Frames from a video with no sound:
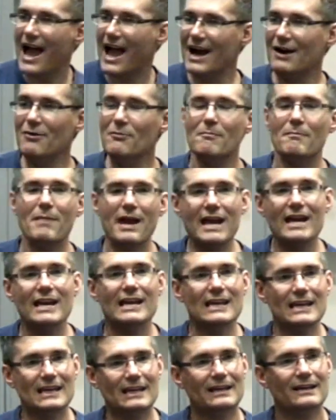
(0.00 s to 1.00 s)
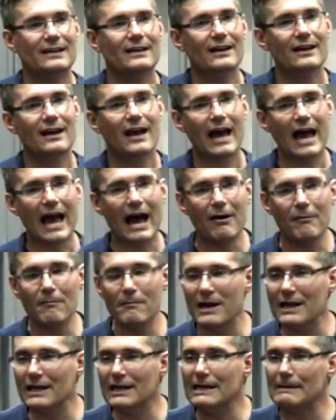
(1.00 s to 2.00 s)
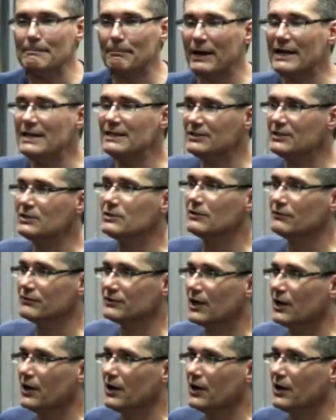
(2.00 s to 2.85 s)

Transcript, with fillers: How many how many pieces of